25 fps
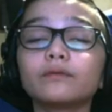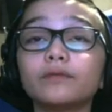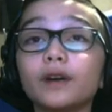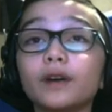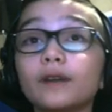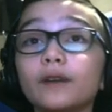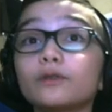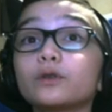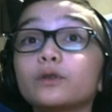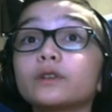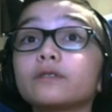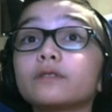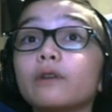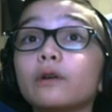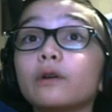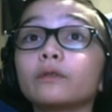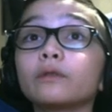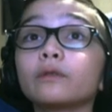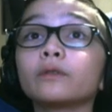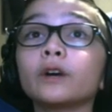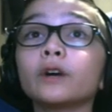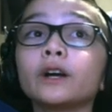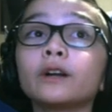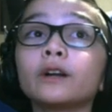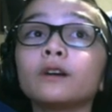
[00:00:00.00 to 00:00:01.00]
Everyone's voting,
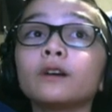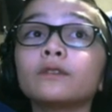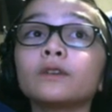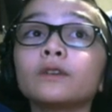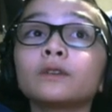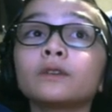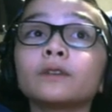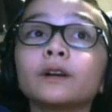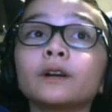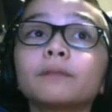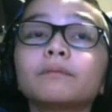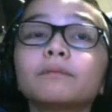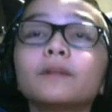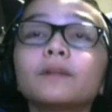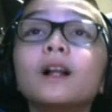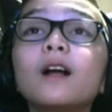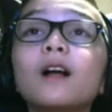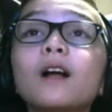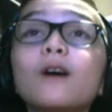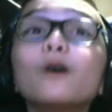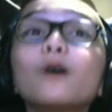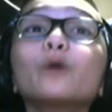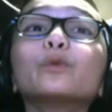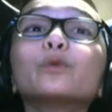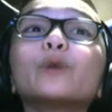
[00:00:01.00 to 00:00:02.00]
right? All voting.
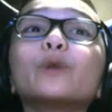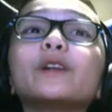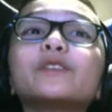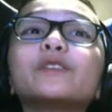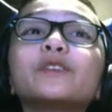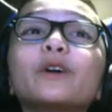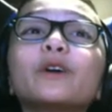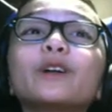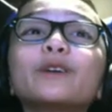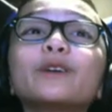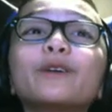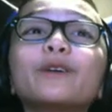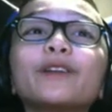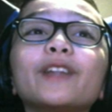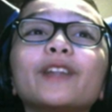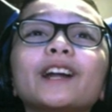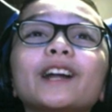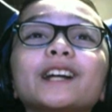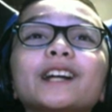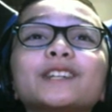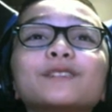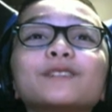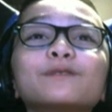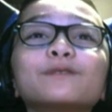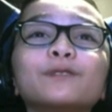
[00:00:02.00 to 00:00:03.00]
Britt's the only one that
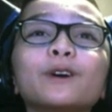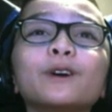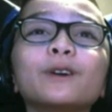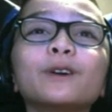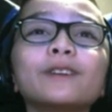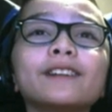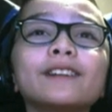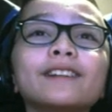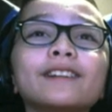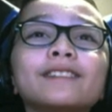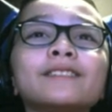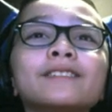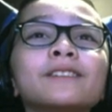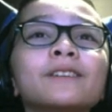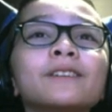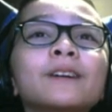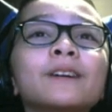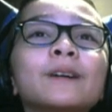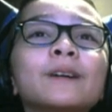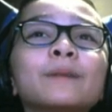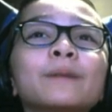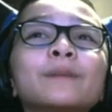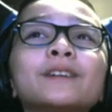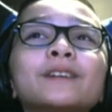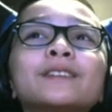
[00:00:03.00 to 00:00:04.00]
hasn't voted. It's
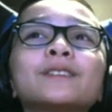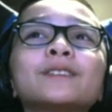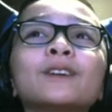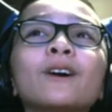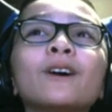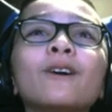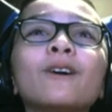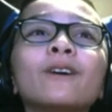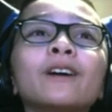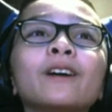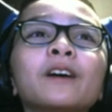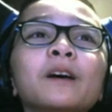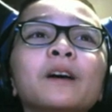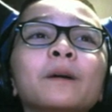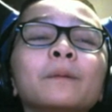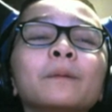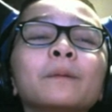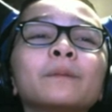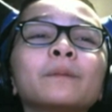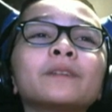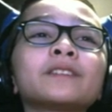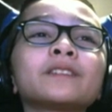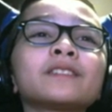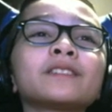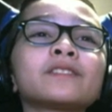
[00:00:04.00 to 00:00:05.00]
him. It's so him.
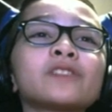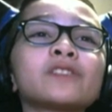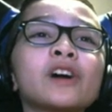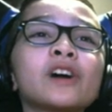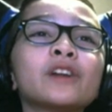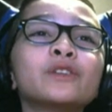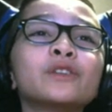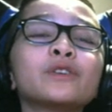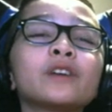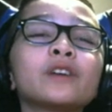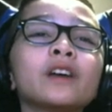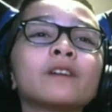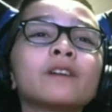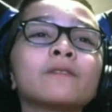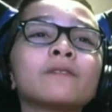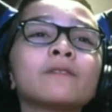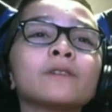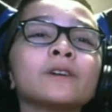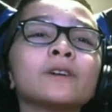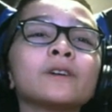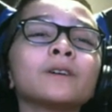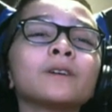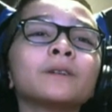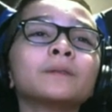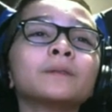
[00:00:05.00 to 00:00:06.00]
It's a sign you gave
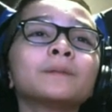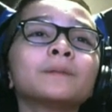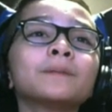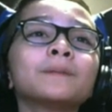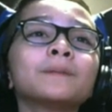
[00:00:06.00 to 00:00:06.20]
up.